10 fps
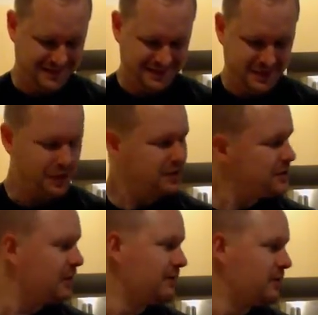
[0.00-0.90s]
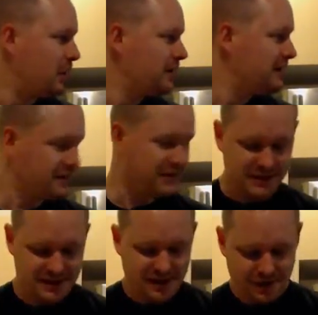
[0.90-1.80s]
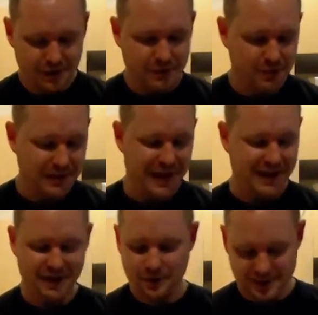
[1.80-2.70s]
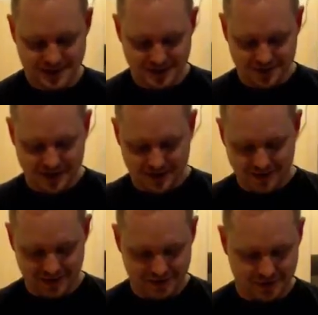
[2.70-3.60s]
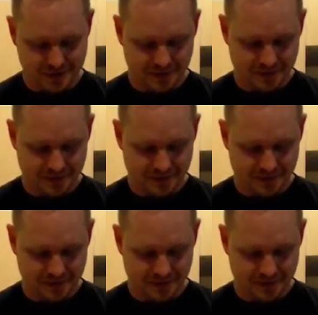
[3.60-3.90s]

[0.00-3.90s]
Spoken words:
You can talk if you want. You can relay any questions or anything, or...